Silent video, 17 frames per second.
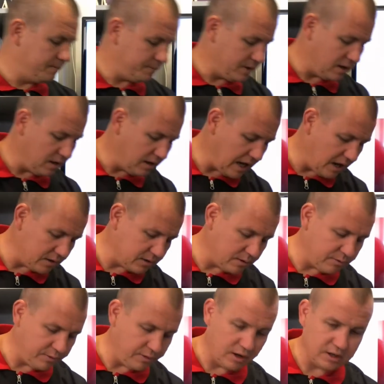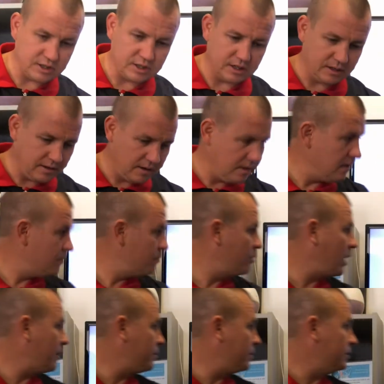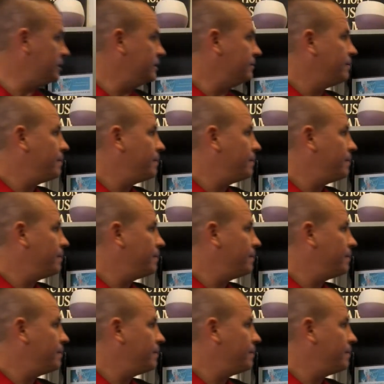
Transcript: and allow it to function properly.